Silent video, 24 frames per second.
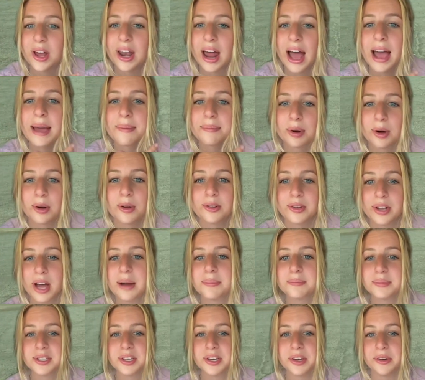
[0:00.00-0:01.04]
I pulled
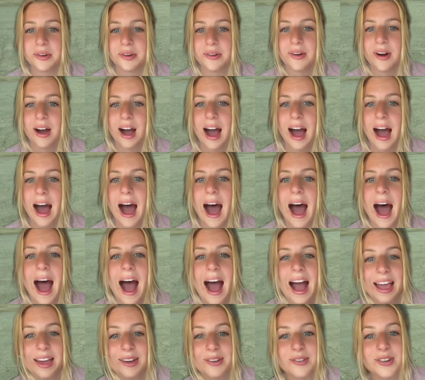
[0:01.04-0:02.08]
up to.
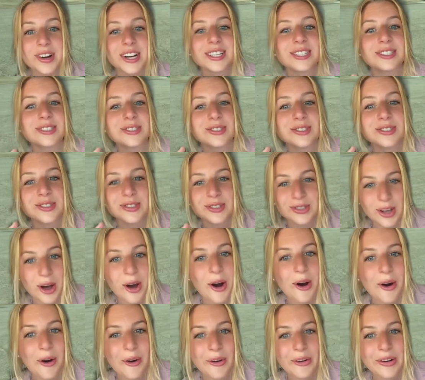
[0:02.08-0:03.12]
I was
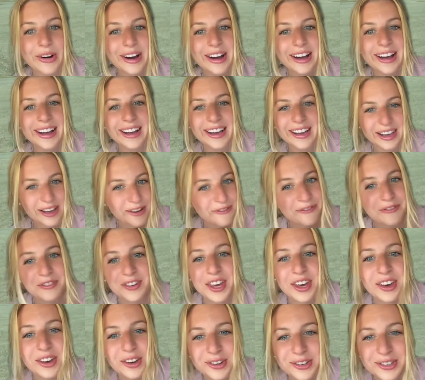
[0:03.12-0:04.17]
so
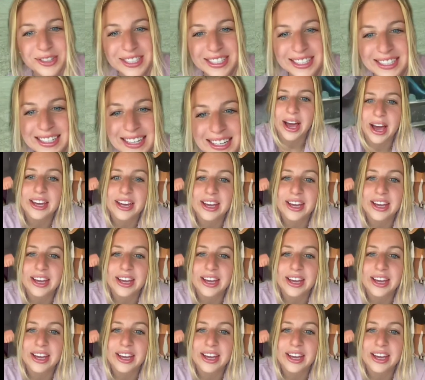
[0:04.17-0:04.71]
confused.